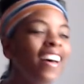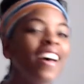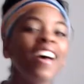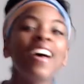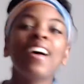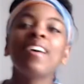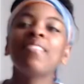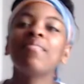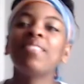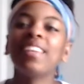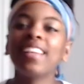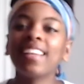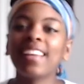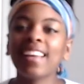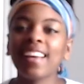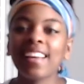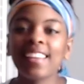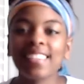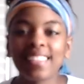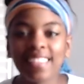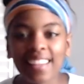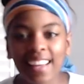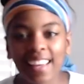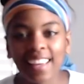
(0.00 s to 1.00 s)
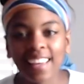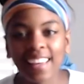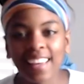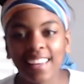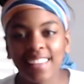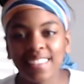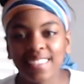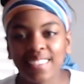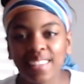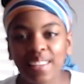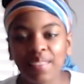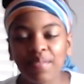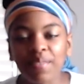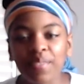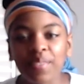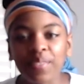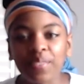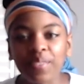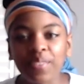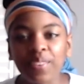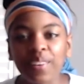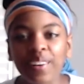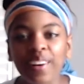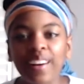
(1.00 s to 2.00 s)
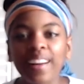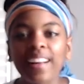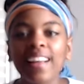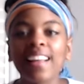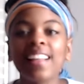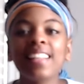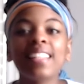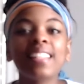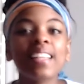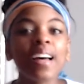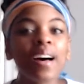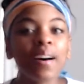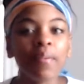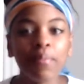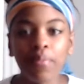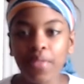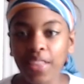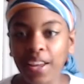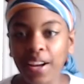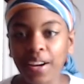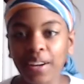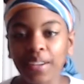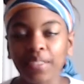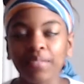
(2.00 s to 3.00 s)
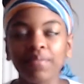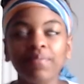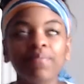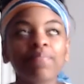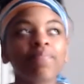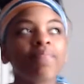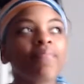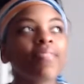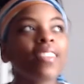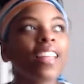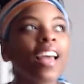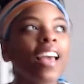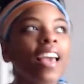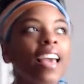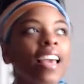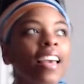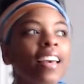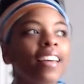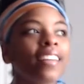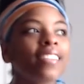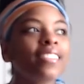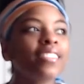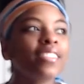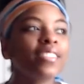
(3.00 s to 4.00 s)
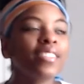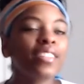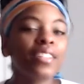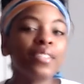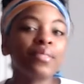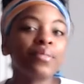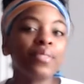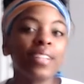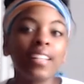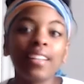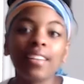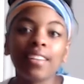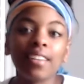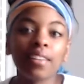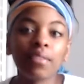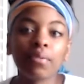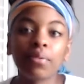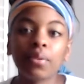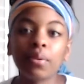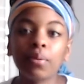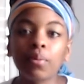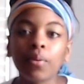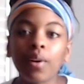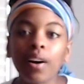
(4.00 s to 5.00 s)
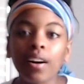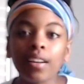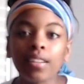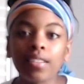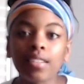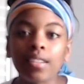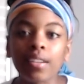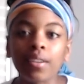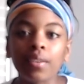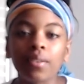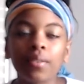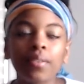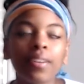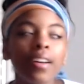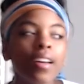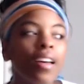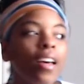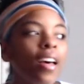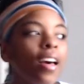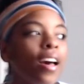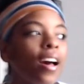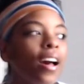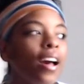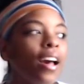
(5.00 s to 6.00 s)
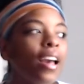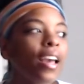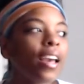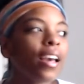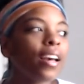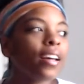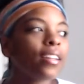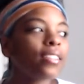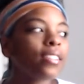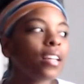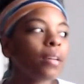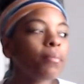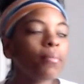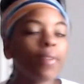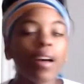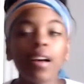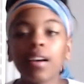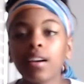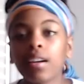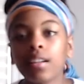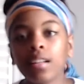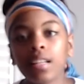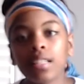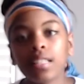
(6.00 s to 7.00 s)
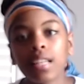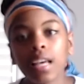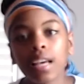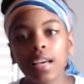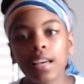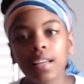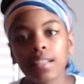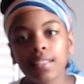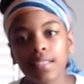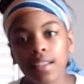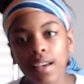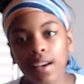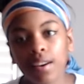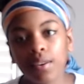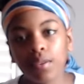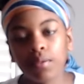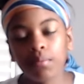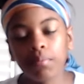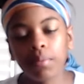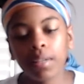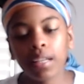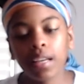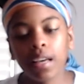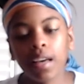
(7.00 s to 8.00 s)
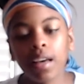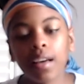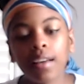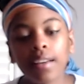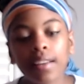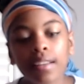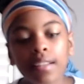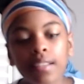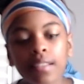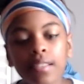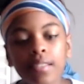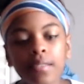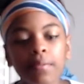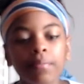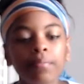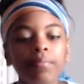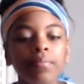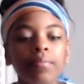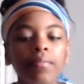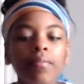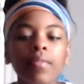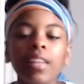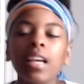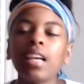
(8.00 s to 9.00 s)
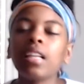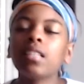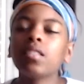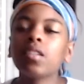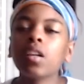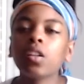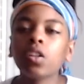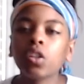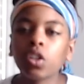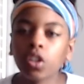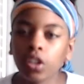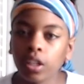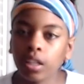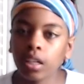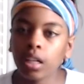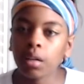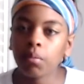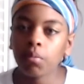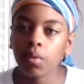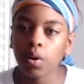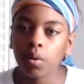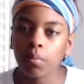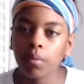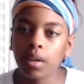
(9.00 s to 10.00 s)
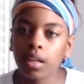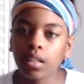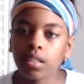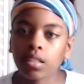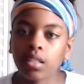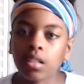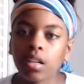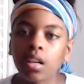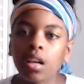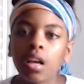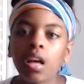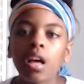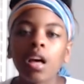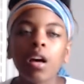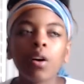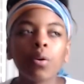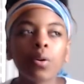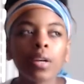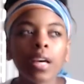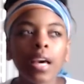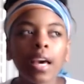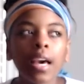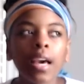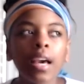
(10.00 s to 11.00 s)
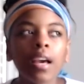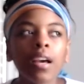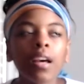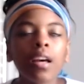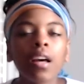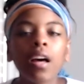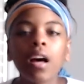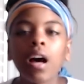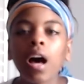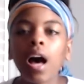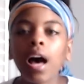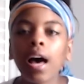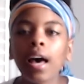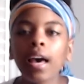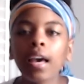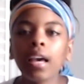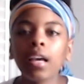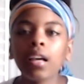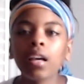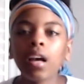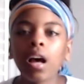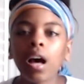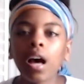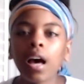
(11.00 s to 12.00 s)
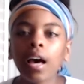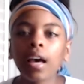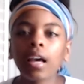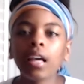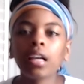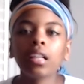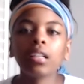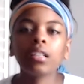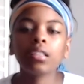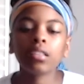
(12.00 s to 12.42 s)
Because like I said before, it's up there. And you could read it if you want to. And I'm not going to take it down because it's a learning moment. Okay? I have